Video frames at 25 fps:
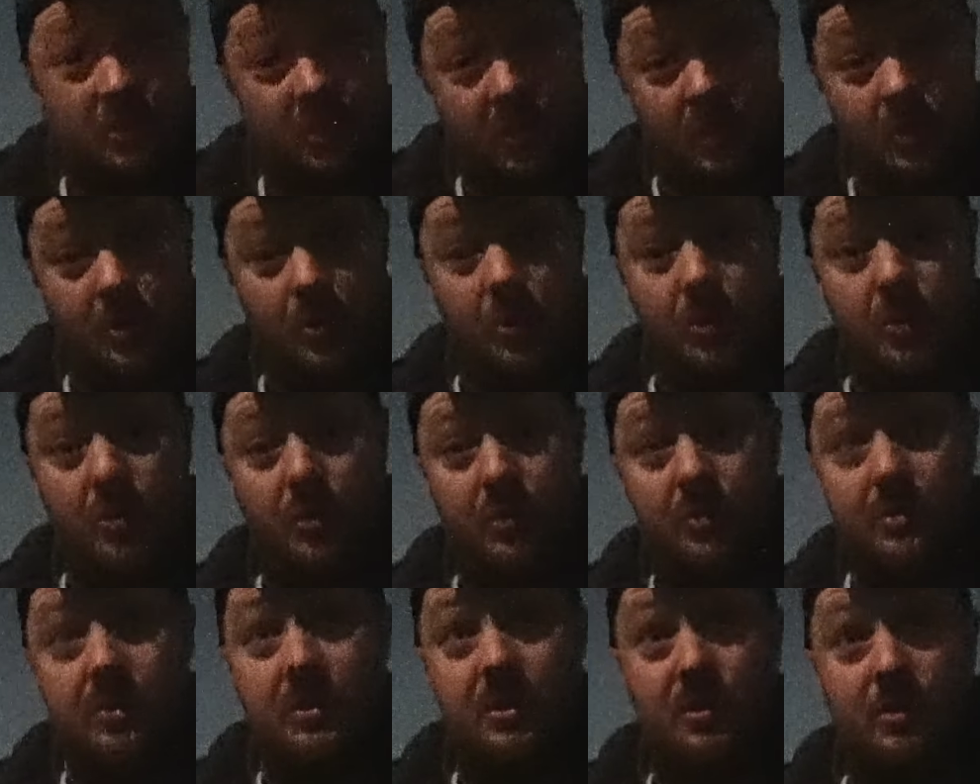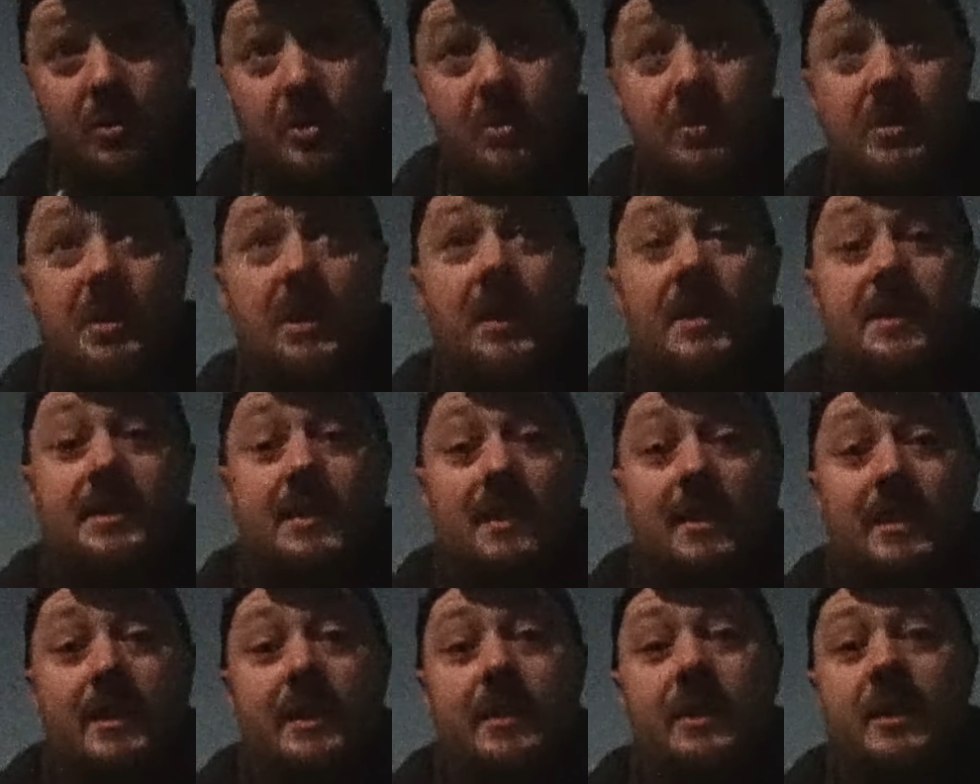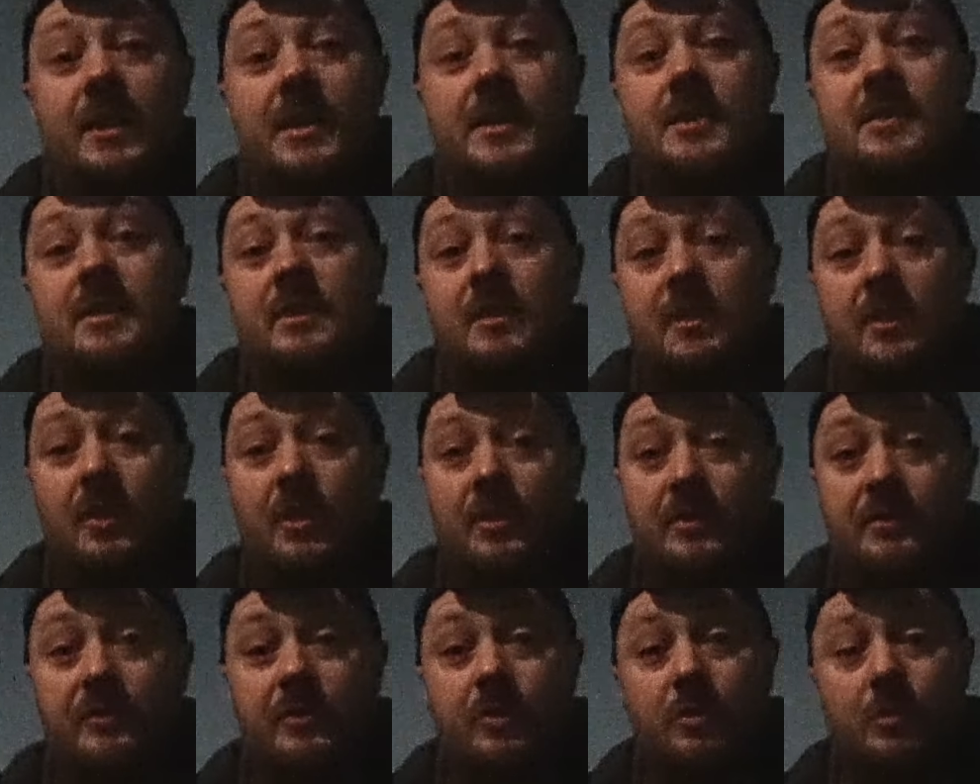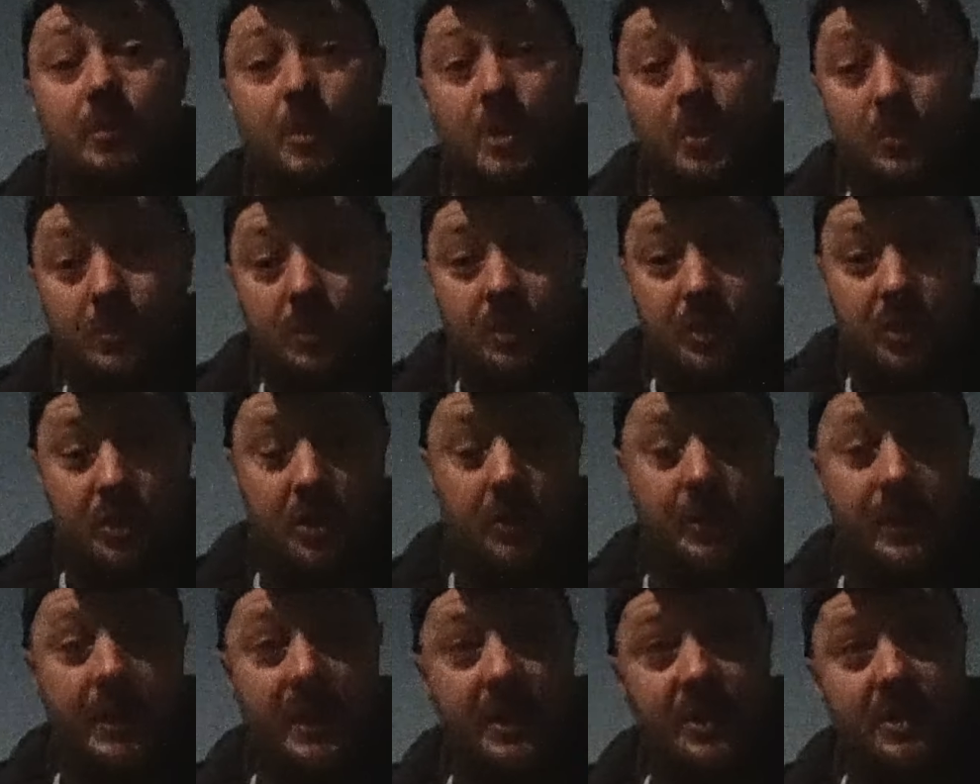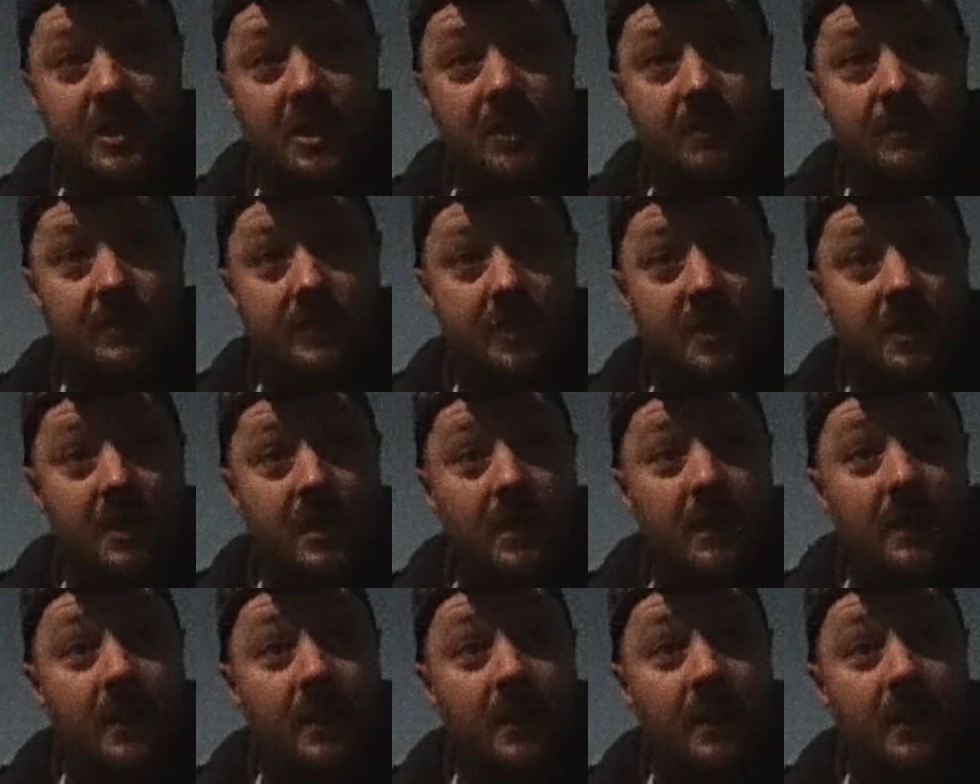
so you could still utilize clear nights on a full moon shooting H-alpha,